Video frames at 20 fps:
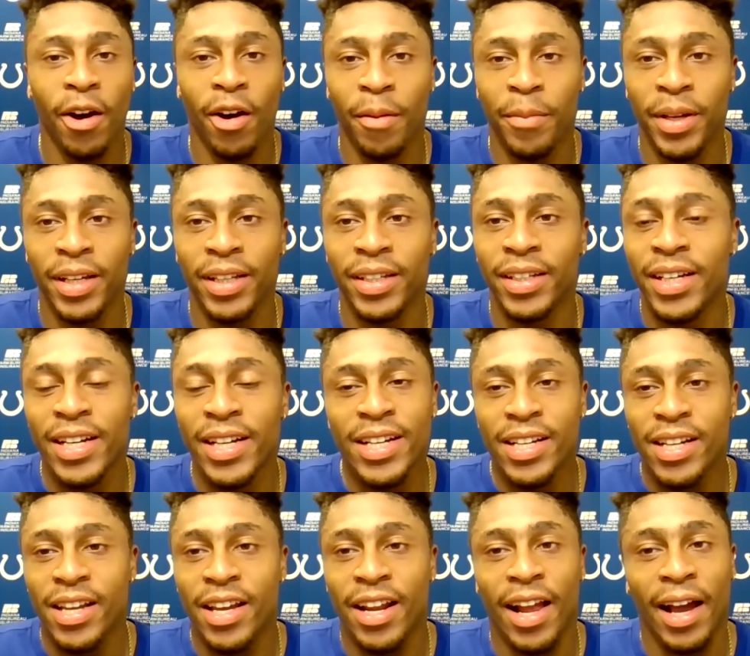I mean,
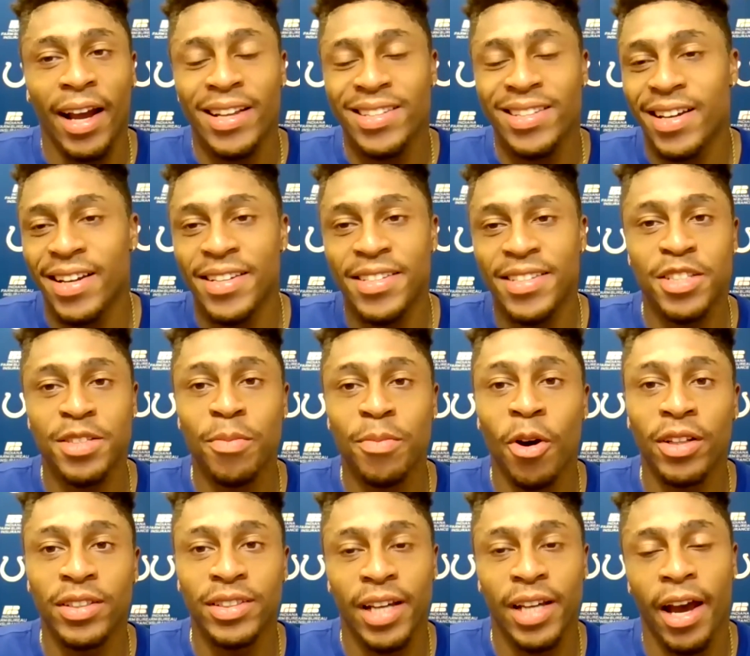you know, like I said, it's a
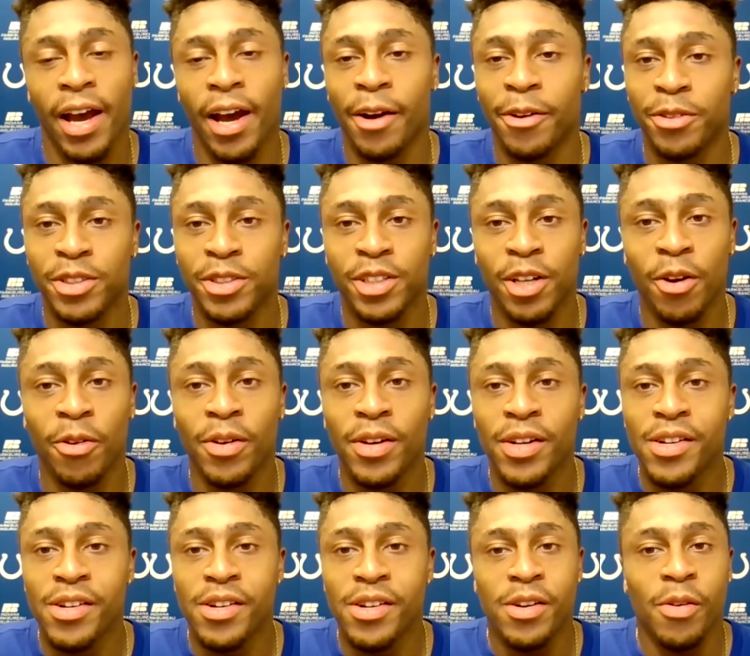small town, so
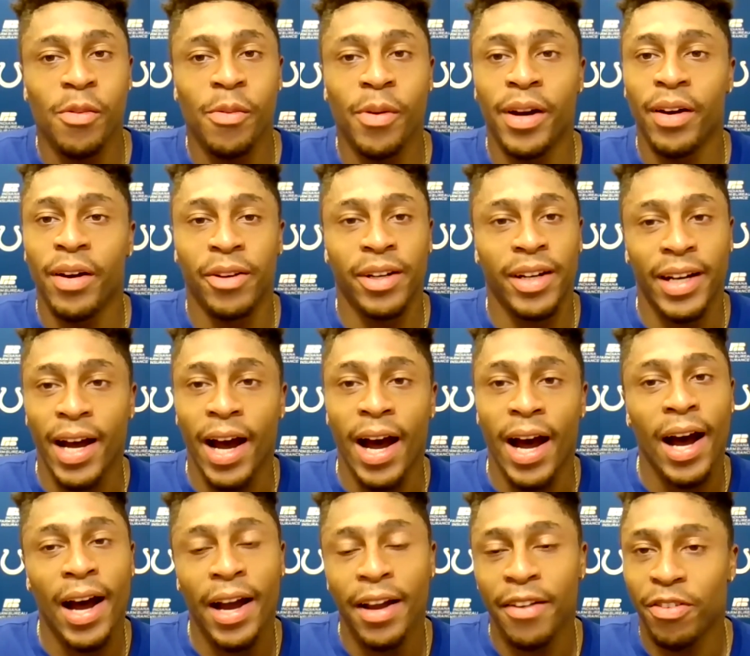when when a
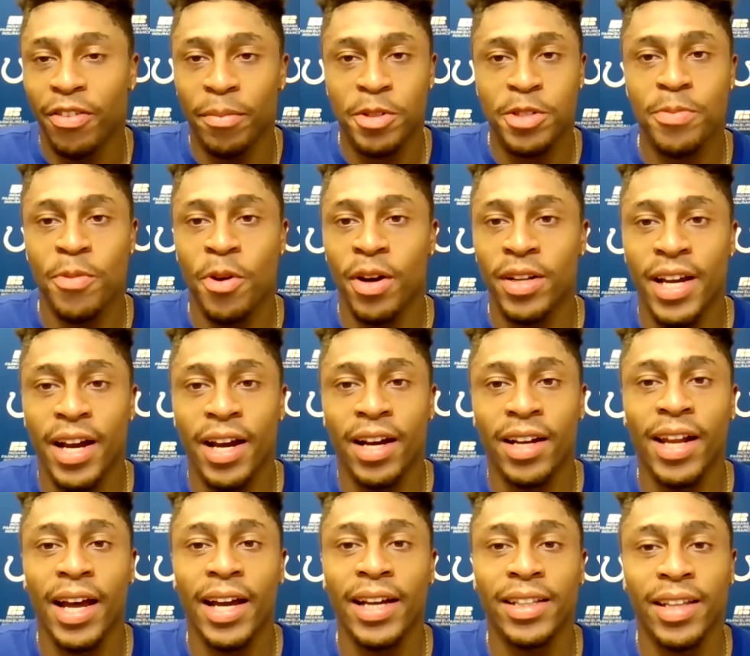guy from a small town
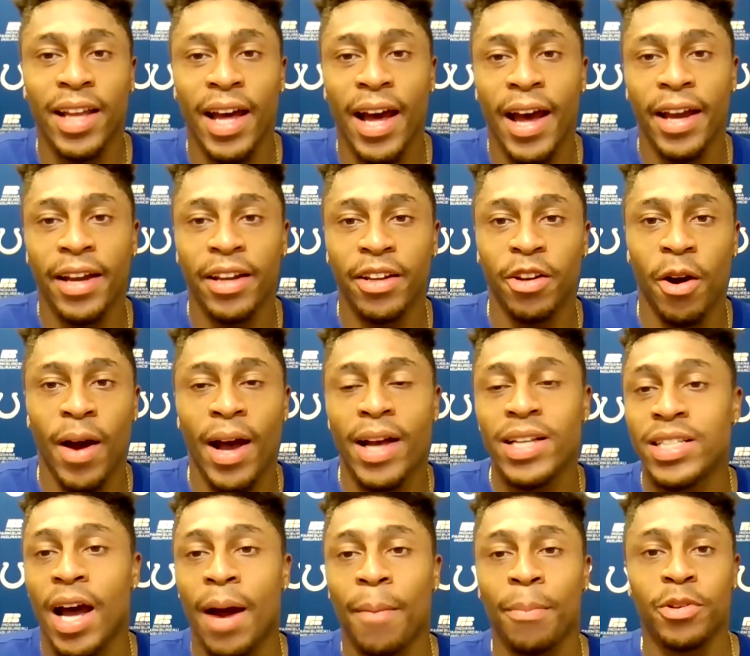like that, you know, has
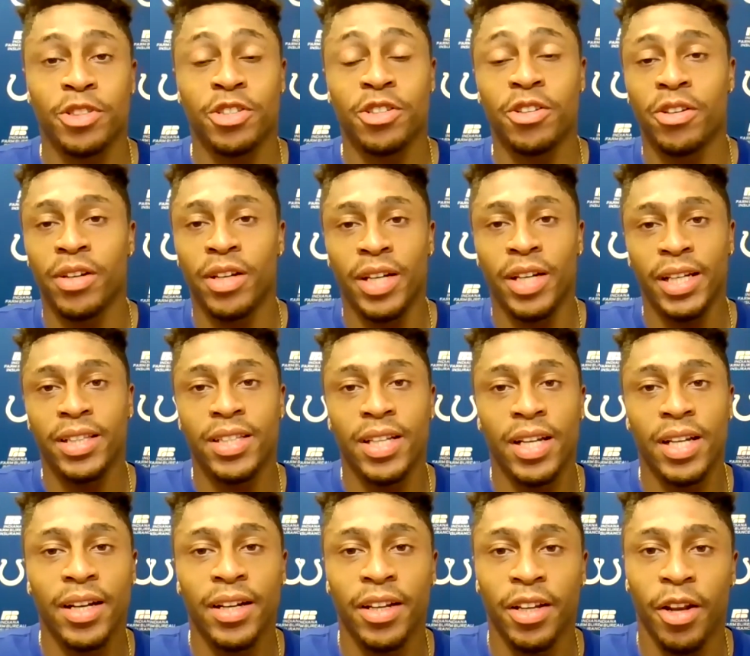the opportunity
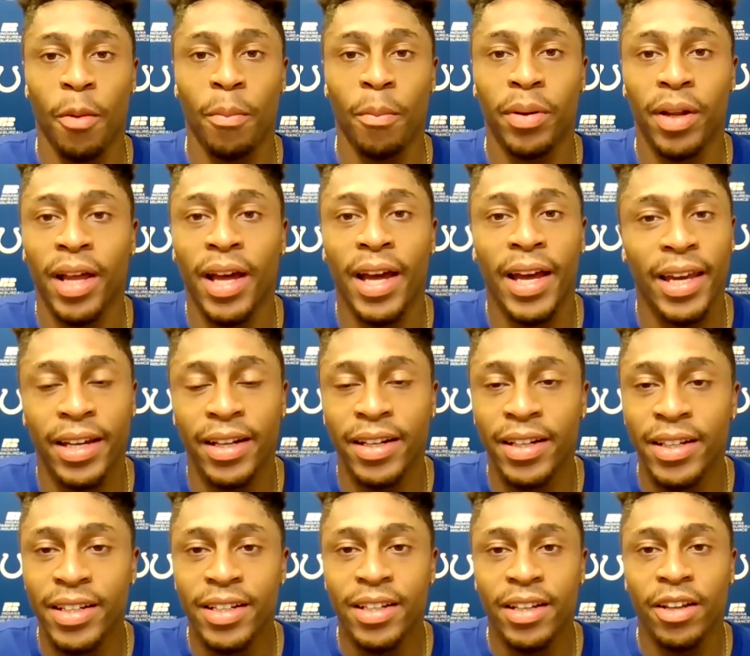to, you know, play and
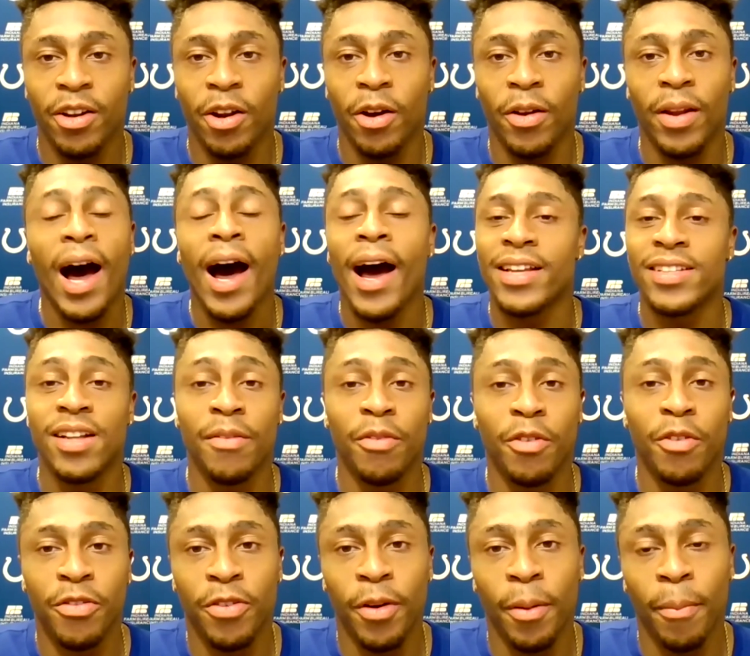you know the highest level
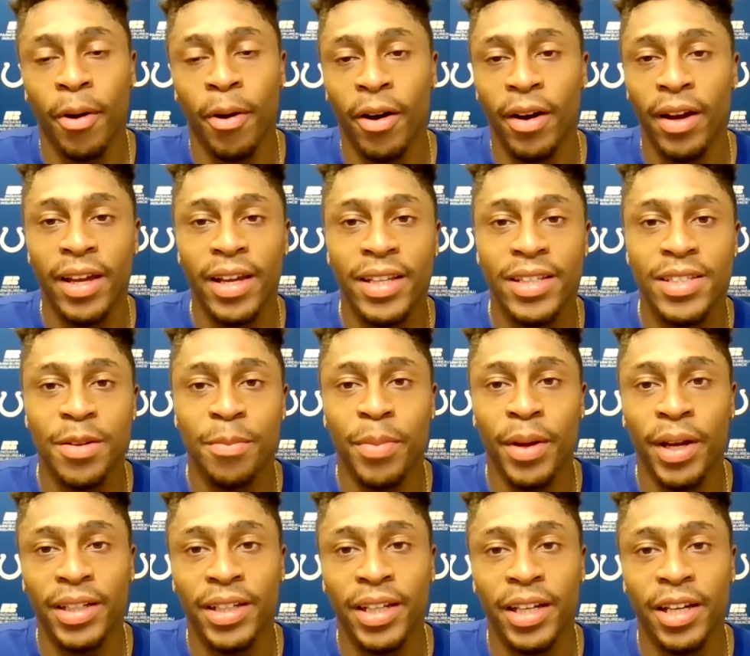football, it, it's a
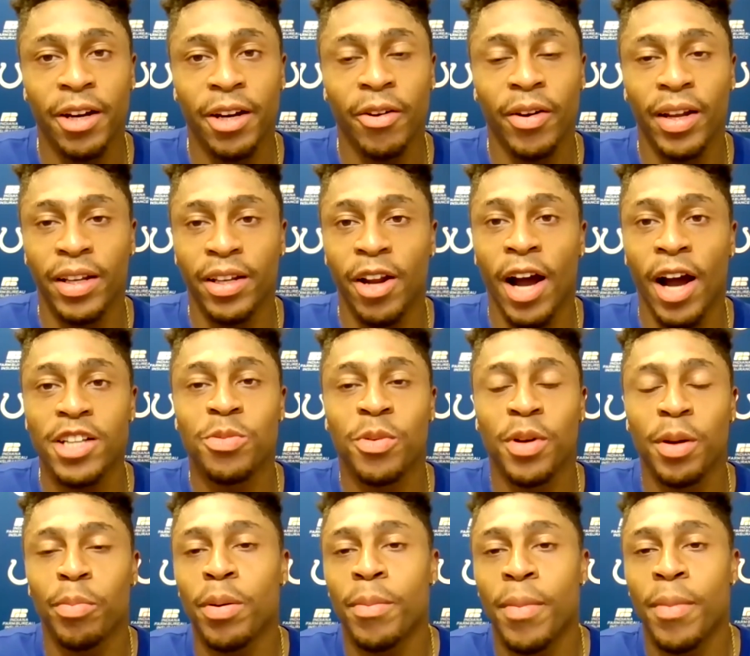big deal. And you know, I just
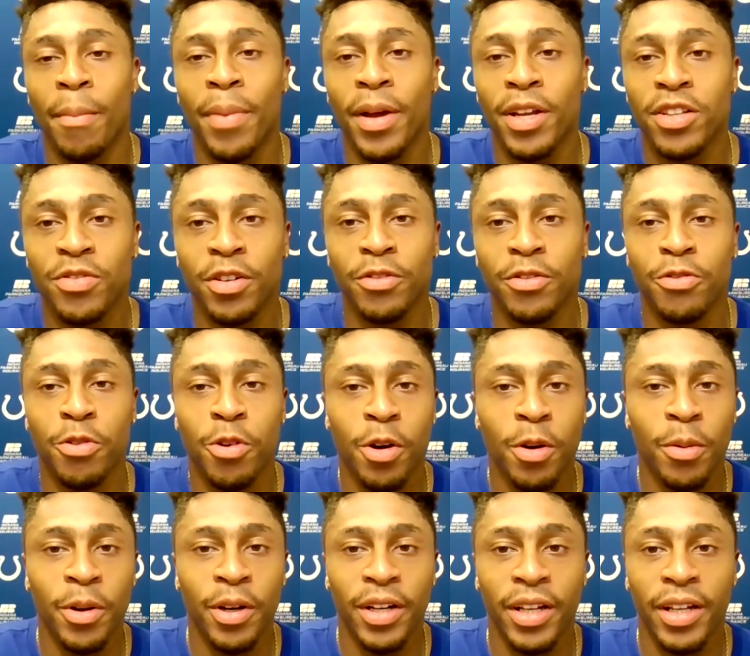want to put my best foot
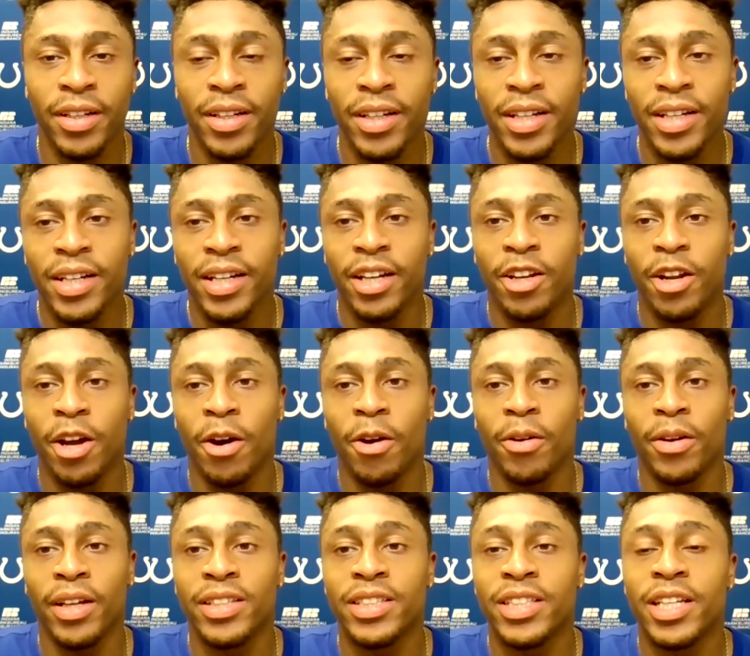forward and you know
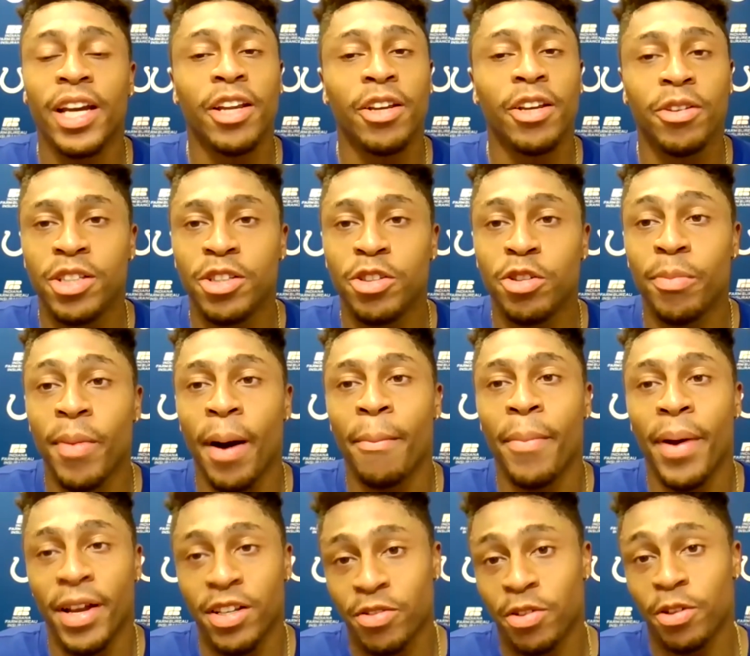continue to do my
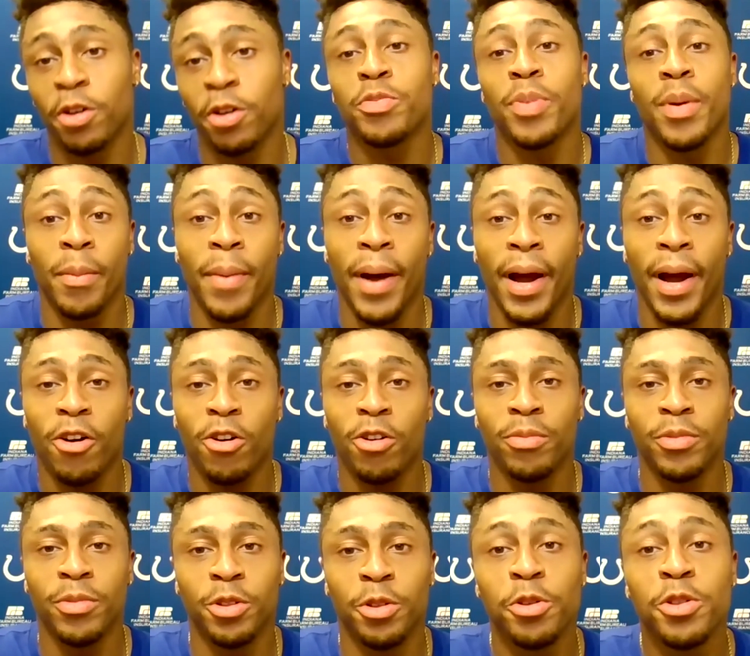best for those people back home
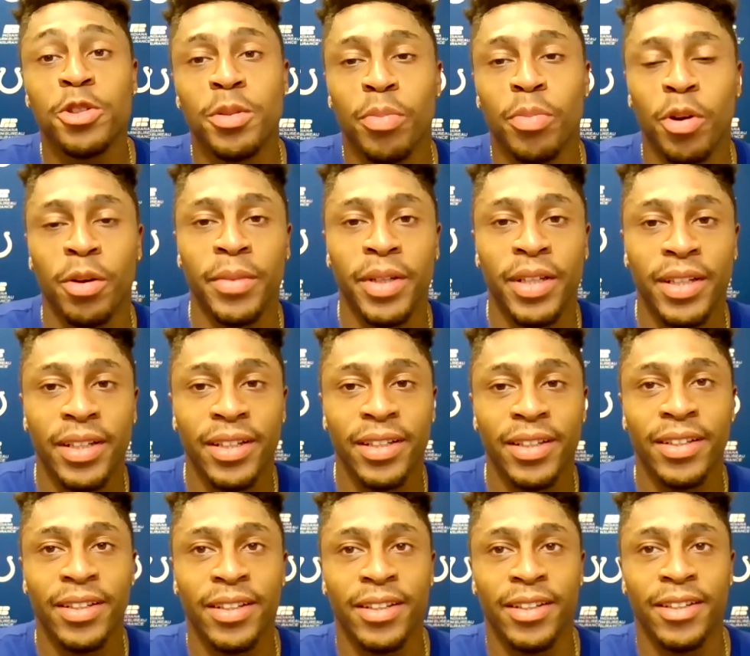who do support me.
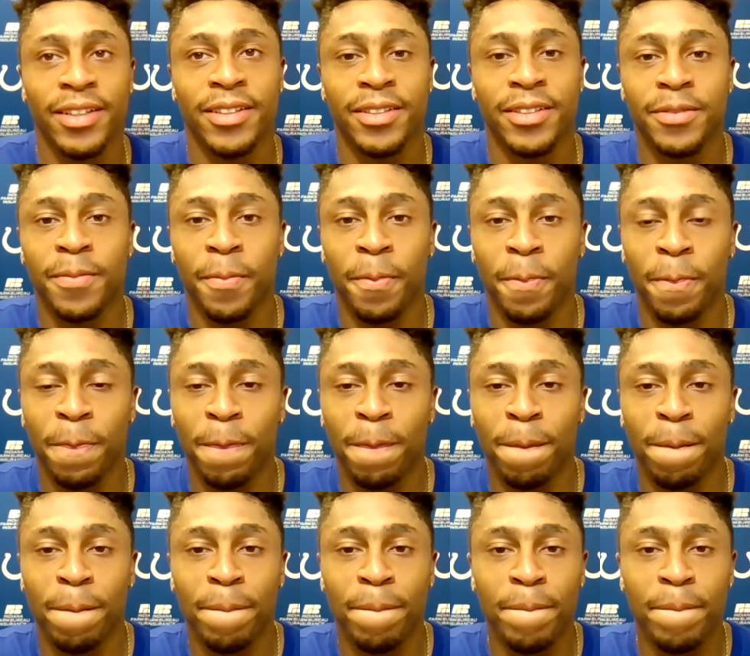Just a
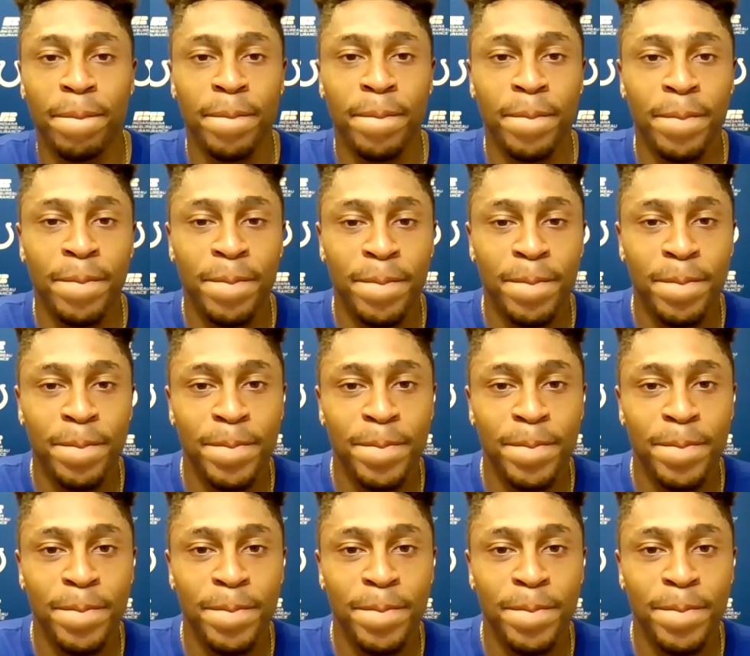quick follow up: